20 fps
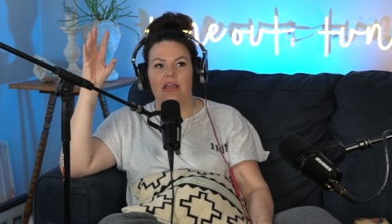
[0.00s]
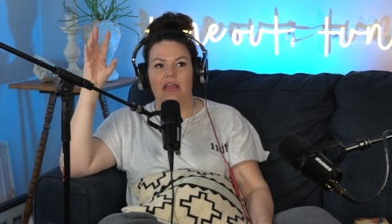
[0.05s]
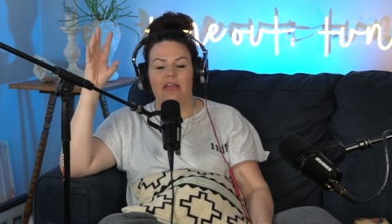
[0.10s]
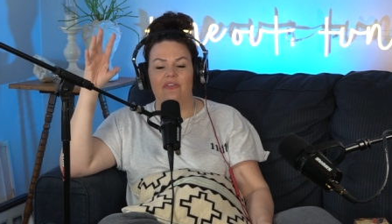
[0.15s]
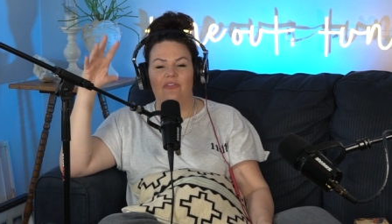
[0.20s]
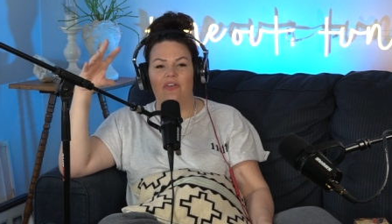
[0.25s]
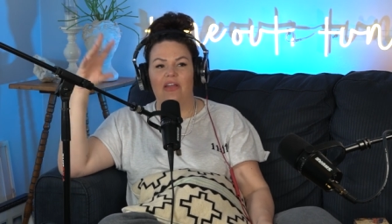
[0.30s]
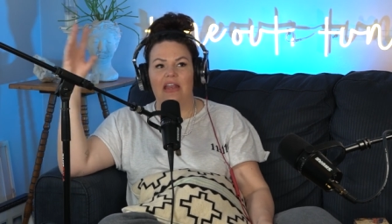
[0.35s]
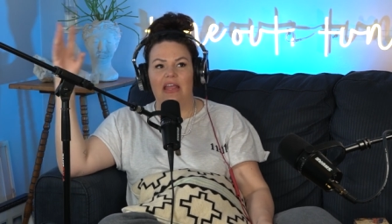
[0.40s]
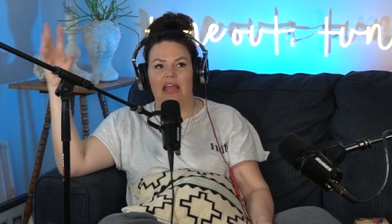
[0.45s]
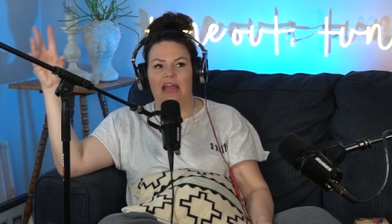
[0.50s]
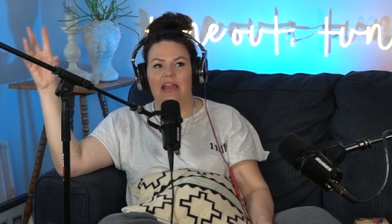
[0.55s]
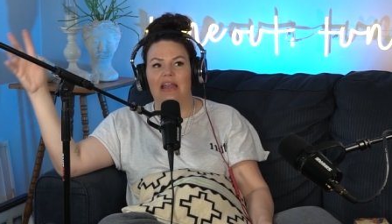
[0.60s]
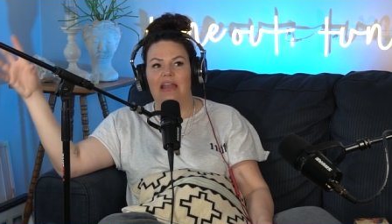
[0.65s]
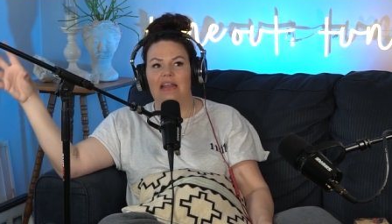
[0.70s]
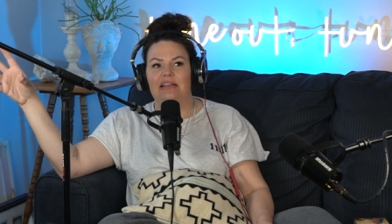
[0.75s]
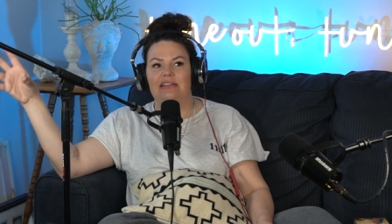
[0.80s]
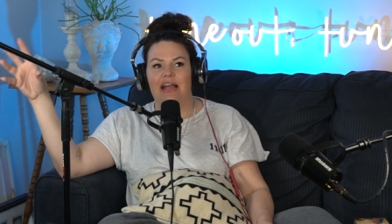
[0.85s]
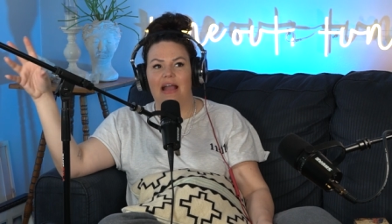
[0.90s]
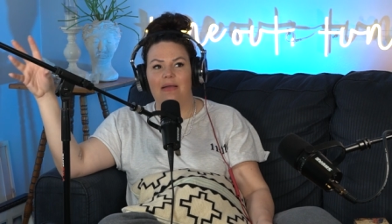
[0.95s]
if in, at
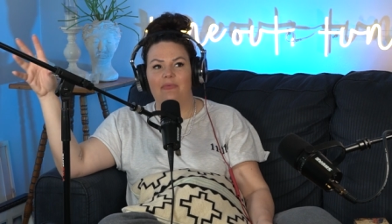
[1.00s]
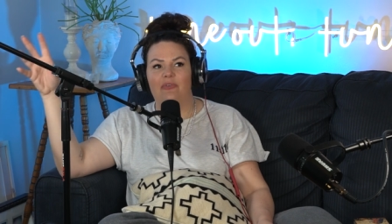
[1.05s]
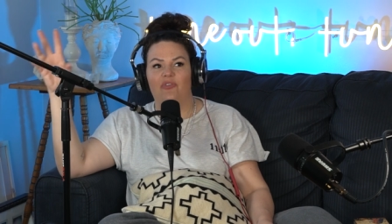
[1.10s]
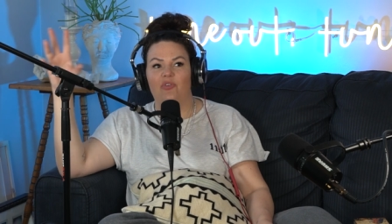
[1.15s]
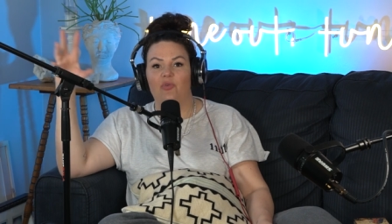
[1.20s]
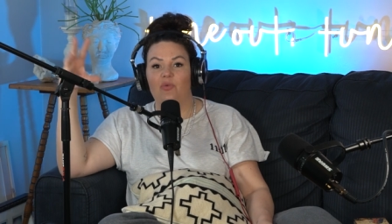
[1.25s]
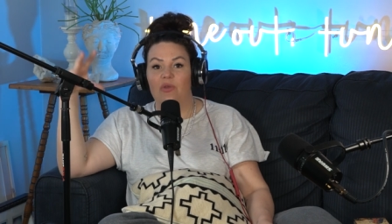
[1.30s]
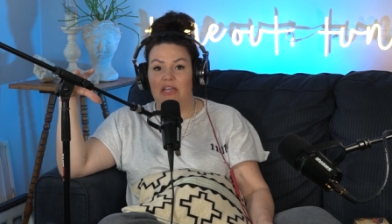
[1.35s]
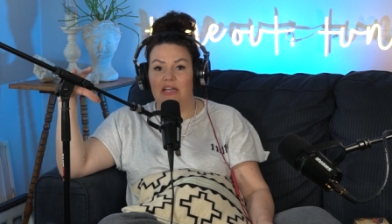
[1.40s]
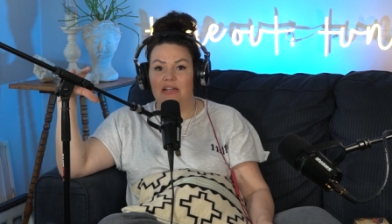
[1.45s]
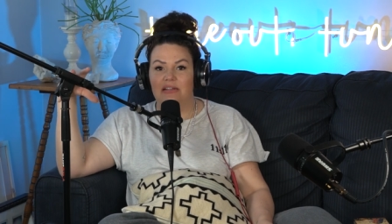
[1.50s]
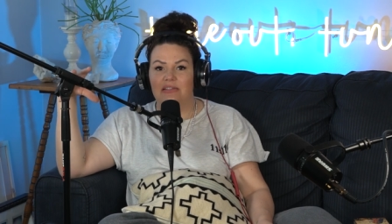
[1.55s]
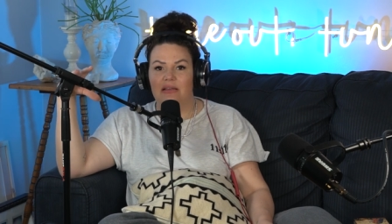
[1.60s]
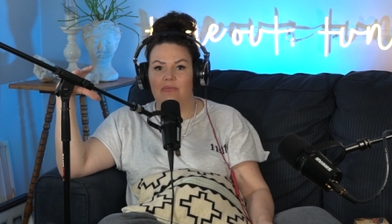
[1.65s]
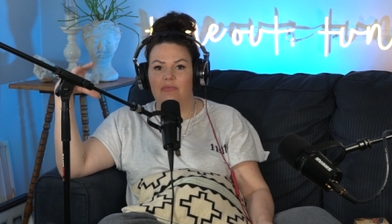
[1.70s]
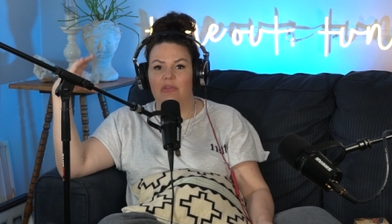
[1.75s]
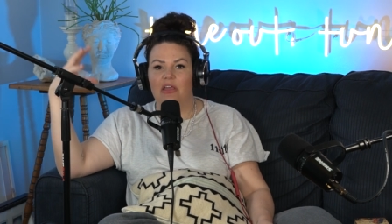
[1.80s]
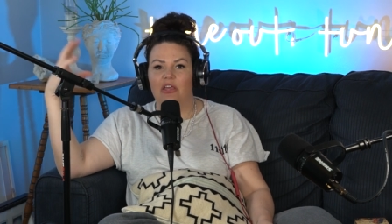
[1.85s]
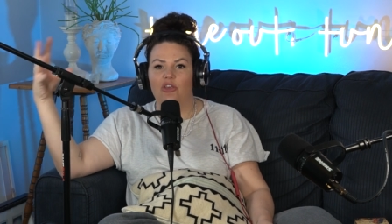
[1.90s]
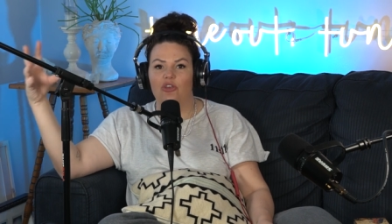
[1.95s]
any time if you needed
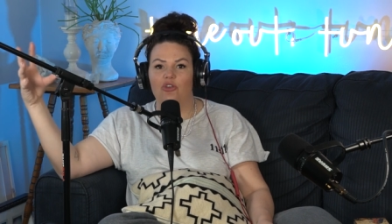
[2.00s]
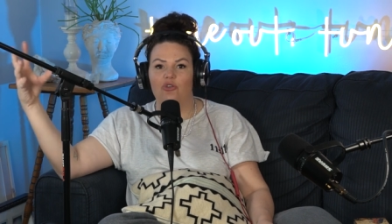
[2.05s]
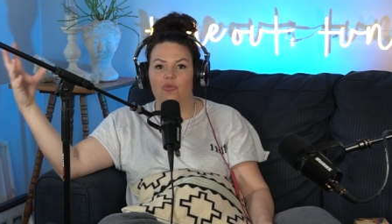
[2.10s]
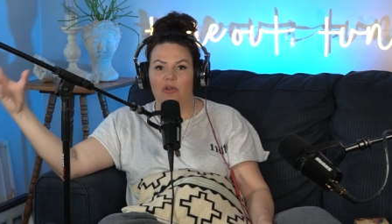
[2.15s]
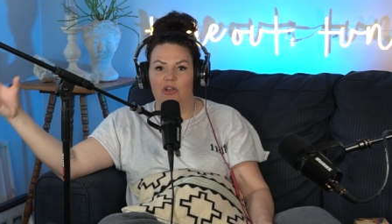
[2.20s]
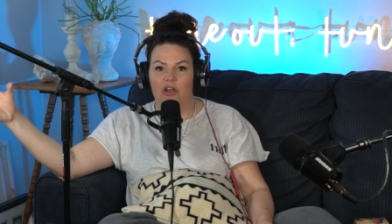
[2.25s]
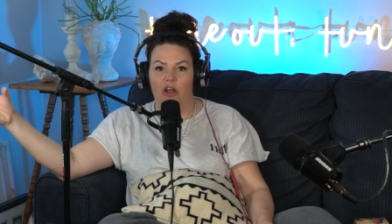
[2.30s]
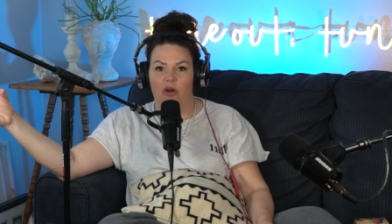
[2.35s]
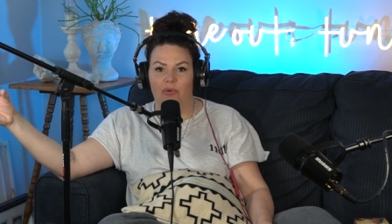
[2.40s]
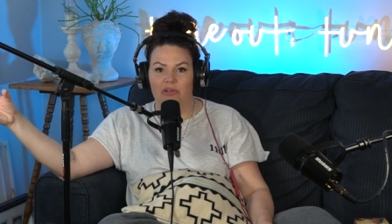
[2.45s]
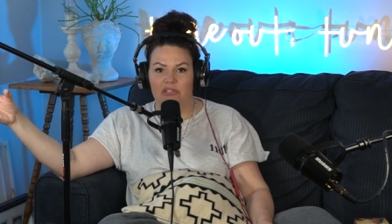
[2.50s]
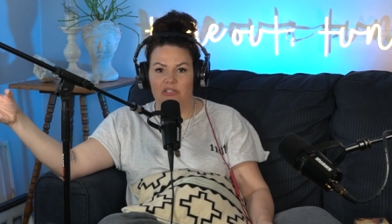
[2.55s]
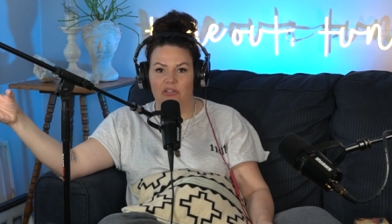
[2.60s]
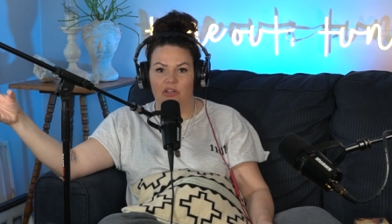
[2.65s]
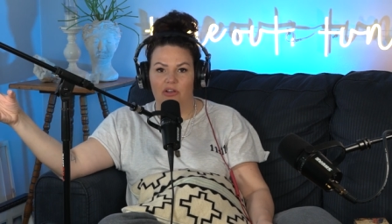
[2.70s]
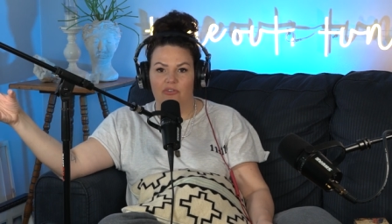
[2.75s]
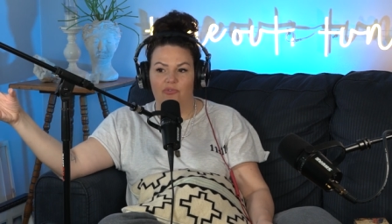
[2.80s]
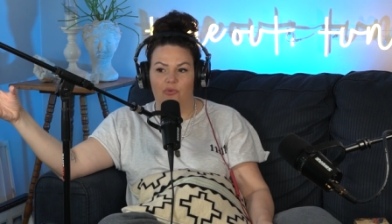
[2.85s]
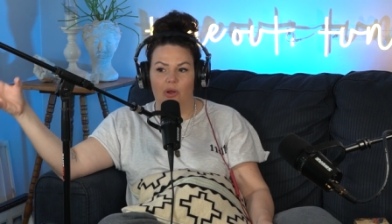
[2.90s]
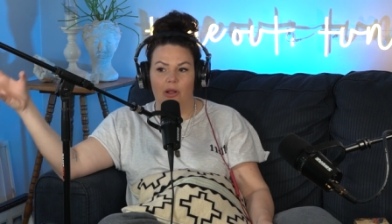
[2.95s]
something, you would know what to
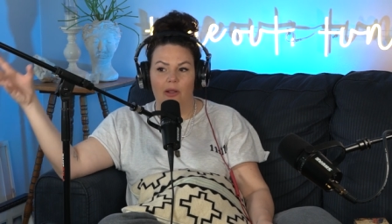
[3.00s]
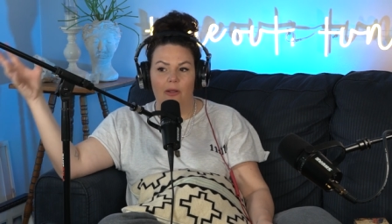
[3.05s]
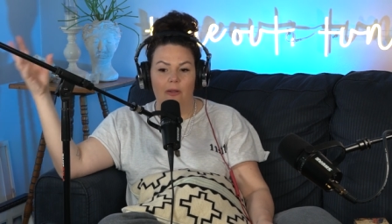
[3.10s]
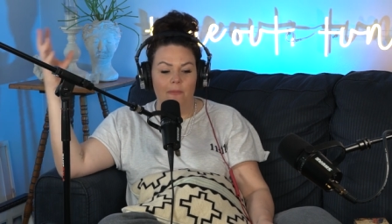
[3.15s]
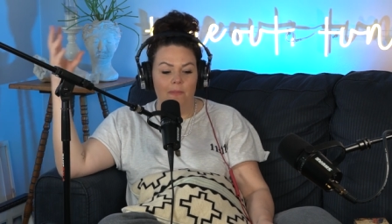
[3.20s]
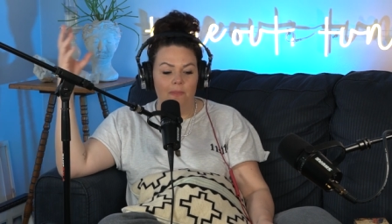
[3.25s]
look for